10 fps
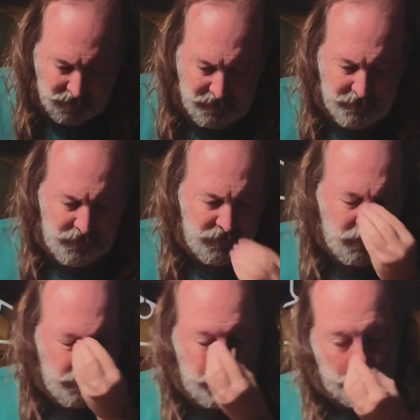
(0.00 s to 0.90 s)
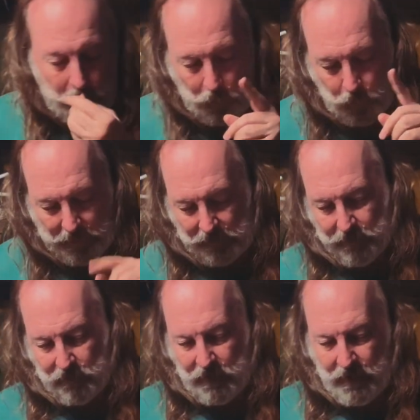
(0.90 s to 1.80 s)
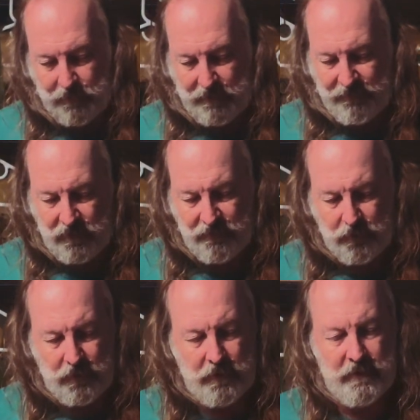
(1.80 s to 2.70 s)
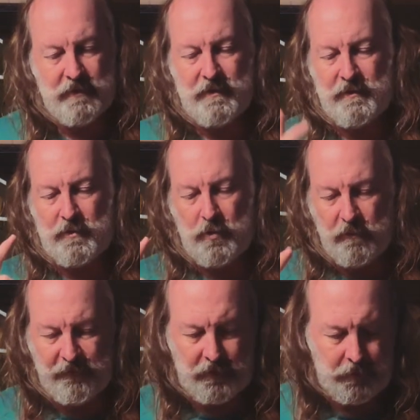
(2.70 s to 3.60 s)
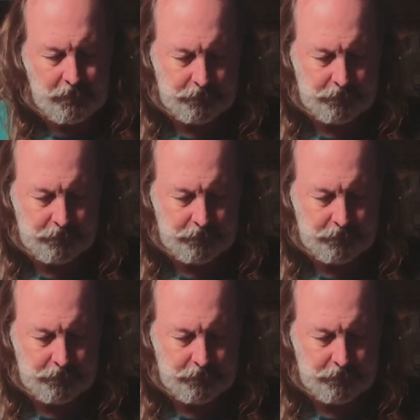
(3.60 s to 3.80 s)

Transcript: I'm just going to do a quick little gear review for you. This is a twofer.